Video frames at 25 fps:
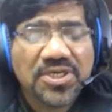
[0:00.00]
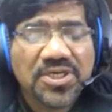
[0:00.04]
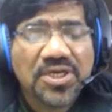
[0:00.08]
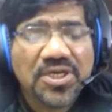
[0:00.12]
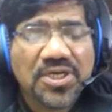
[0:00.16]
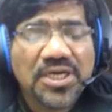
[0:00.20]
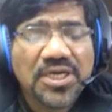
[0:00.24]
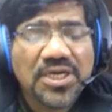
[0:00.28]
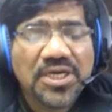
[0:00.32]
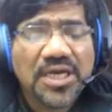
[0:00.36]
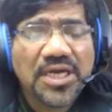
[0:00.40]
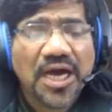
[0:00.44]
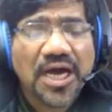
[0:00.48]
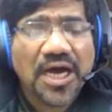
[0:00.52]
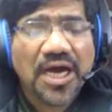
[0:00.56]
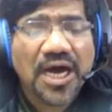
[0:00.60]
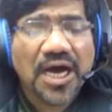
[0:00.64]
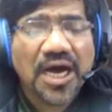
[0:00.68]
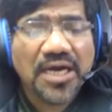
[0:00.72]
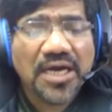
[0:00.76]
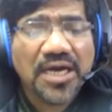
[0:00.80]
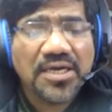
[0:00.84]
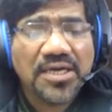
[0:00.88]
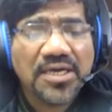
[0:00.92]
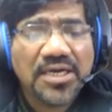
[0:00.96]
In
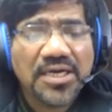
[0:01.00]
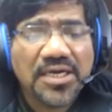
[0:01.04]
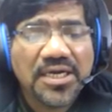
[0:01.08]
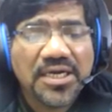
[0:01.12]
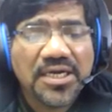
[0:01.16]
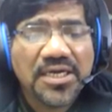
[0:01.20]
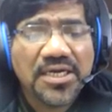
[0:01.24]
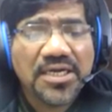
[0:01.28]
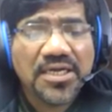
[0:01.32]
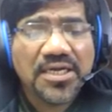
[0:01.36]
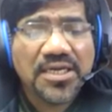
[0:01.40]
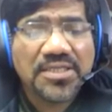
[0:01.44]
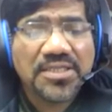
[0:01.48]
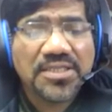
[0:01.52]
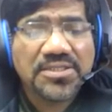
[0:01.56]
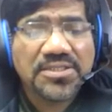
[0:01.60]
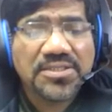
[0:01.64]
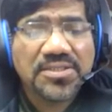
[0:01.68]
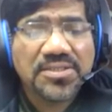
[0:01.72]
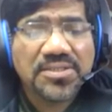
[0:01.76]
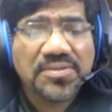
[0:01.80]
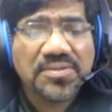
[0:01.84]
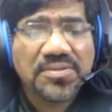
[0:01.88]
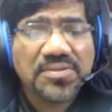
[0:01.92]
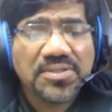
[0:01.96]
our Indian
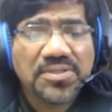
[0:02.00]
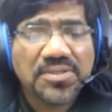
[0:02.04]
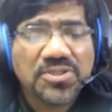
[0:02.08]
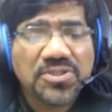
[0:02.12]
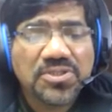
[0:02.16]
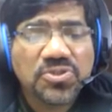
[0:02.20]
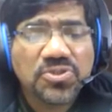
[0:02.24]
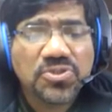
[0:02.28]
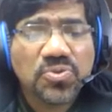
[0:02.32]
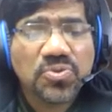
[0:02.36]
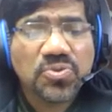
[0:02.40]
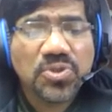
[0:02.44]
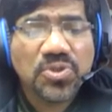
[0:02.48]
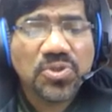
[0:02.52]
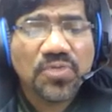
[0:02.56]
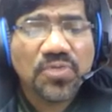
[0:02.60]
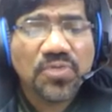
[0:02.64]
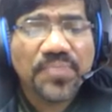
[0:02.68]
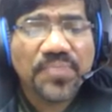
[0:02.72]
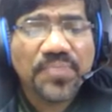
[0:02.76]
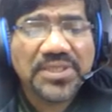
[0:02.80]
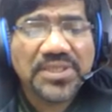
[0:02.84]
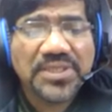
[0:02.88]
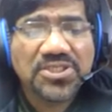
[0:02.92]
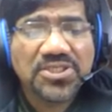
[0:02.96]
culture, the story of
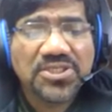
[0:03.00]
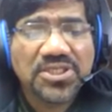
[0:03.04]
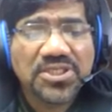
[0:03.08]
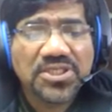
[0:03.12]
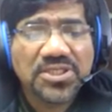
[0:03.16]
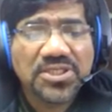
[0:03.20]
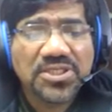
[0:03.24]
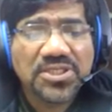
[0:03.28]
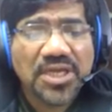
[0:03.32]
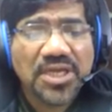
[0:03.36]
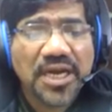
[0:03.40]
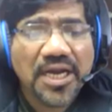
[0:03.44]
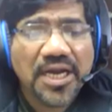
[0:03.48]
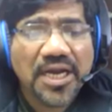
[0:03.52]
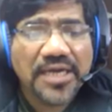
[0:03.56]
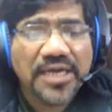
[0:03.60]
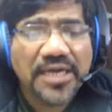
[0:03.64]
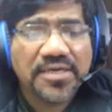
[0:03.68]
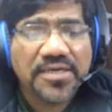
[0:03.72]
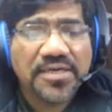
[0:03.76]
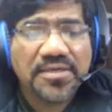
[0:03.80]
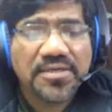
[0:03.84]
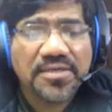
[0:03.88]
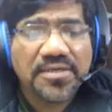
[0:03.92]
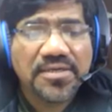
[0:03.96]
Panchtantra
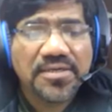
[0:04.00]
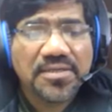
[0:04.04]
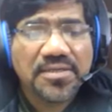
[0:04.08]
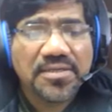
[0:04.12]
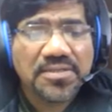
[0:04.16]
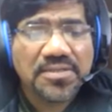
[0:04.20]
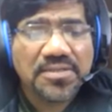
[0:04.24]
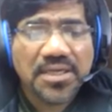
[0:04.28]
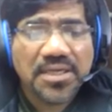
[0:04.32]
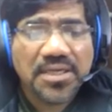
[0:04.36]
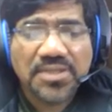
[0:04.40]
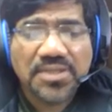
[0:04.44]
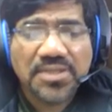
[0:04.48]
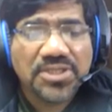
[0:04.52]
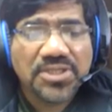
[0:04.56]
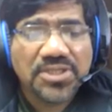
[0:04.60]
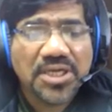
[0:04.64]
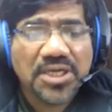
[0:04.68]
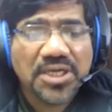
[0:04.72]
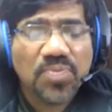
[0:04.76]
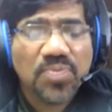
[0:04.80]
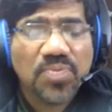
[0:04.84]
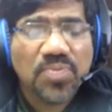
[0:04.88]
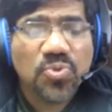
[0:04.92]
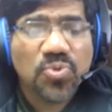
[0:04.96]
and the
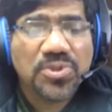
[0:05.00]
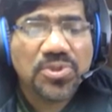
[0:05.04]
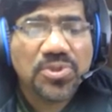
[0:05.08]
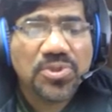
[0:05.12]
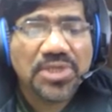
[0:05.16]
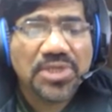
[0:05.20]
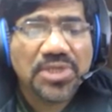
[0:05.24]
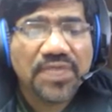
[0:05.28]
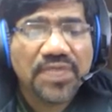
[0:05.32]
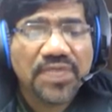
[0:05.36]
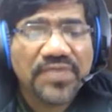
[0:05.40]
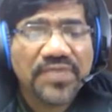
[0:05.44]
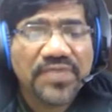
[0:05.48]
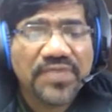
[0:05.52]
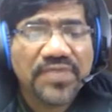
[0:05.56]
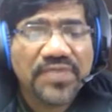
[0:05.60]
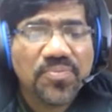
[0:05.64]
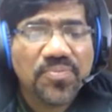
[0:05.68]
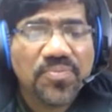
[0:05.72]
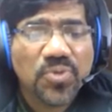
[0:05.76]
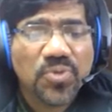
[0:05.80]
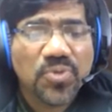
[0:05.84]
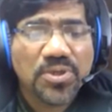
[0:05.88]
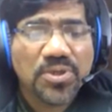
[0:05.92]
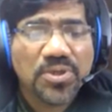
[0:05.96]
Jungle Book, they are very
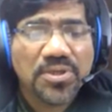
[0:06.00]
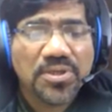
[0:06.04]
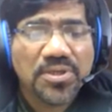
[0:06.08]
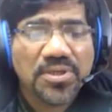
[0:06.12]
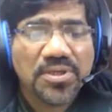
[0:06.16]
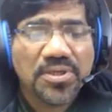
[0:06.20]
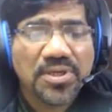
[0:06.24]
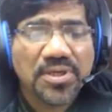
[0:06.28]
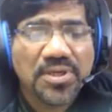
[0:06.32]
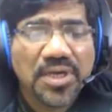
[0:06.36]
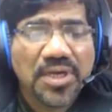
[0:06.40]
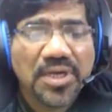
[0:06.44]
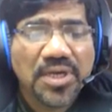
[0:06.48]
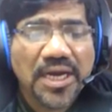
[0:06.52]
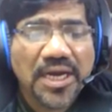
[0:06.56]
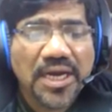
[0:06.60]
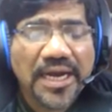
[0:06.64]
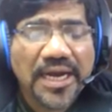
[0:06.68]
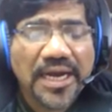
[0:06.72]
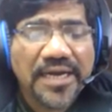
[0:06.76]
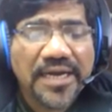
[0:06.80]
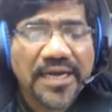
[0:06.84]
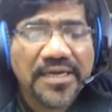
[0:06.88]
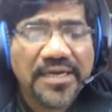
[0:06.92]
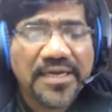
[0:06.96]
important.
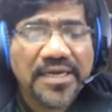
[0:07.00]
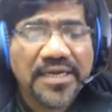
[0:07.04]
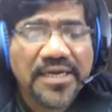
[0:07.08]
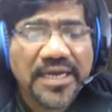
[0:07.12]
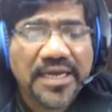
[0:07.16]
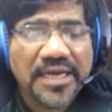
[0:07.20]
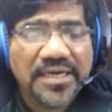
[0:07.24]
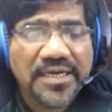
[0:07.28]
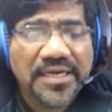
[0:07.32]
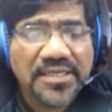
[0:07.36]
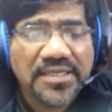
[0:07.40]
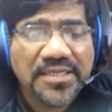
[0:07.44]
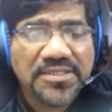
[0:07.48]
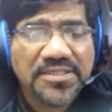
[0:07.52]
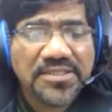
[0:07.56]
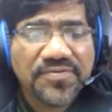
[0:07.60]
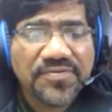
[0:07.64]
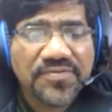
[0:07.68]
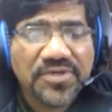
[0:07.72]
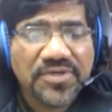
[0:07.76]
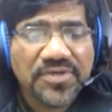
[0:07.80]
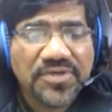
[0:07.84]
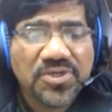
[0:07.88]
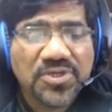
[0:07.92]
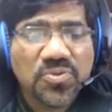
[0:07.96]
And in
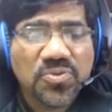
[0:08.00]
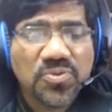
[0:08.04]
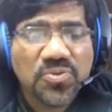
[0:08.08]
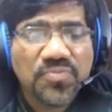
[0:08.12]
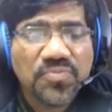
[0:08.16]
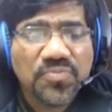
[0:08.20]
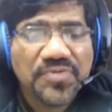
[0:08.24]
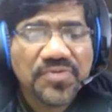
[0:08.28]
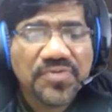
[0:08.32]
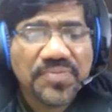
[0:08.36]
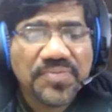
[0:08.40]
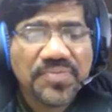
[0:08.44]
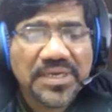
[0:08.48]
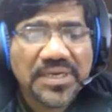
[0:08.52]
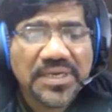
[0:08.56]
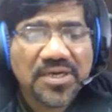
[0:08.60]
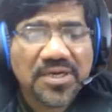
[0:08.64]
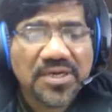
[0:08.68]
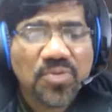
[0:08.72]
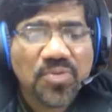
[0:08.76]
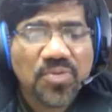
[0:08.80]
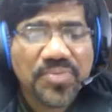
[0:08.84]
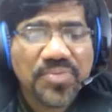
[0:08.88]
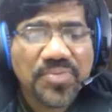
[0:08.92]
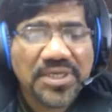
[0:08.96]
1972 we made
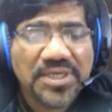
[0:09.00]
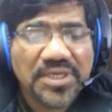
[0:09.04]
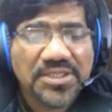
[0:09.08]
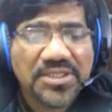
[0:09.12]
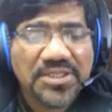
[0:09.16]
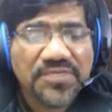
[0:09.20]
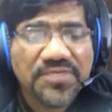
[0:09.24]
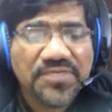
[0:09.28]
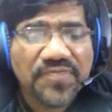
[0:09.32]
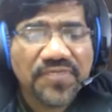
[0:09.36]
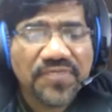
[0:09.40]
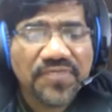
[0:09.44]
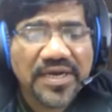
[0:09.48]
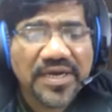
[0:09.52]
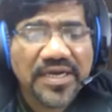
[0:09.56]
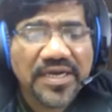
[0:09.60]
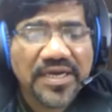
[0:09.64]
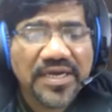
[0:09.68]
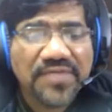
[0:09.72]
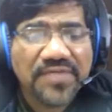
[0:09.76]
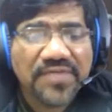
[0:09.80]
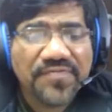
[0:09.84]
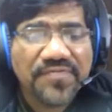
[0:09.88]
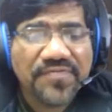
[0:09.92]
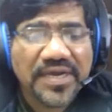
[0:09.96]
comprehensive
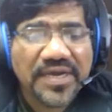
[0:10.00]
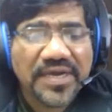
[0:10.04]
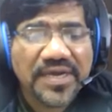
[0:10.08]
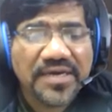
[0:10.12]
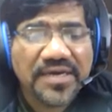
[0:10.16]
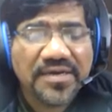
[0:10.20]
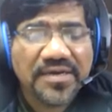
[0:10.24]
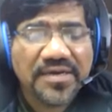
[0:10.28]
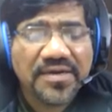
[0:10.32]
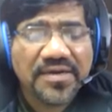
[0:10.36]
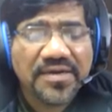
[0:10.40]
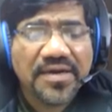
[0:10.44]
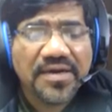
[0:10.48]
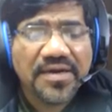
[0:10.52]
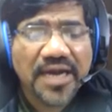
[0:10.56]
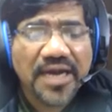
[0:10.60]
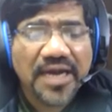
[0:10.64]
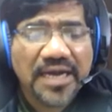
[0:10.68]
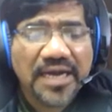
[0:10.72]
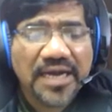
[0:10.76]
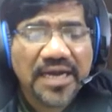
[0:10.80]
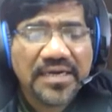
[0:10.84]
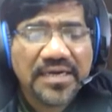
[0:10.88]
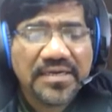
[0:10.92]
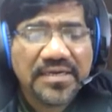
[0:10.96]
wildlife act,
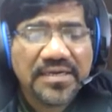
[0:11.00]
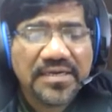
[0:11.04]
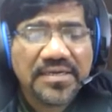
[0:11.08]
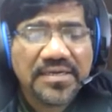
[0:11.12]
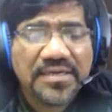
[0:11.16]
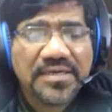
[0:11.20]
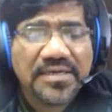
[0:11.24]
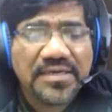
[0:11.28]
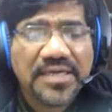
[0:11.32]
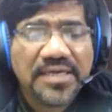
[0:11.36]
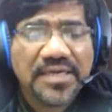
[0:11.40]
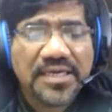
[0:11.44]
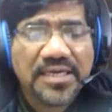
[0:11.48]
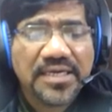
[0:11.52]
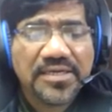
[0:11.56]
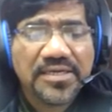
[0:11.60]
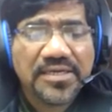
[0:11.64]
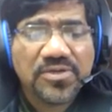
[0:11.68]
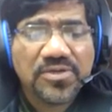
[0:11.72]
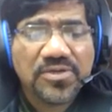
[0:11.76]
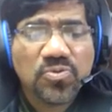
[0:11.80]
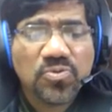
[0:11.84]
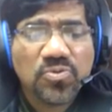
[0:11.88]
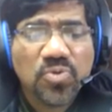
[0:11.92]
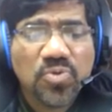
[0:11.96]
and it had
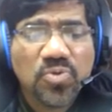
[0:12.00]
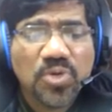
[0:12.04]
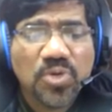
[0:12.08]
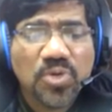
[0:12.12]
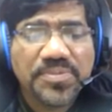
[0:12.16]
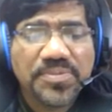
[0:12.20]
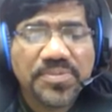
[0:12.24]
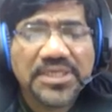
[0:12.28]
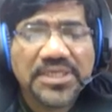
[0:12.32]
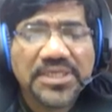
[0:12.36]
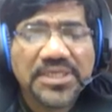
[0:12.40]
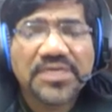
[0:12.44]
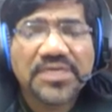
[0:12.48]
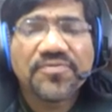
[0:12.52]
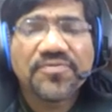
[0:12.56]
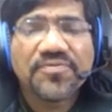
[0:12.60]
two objectives.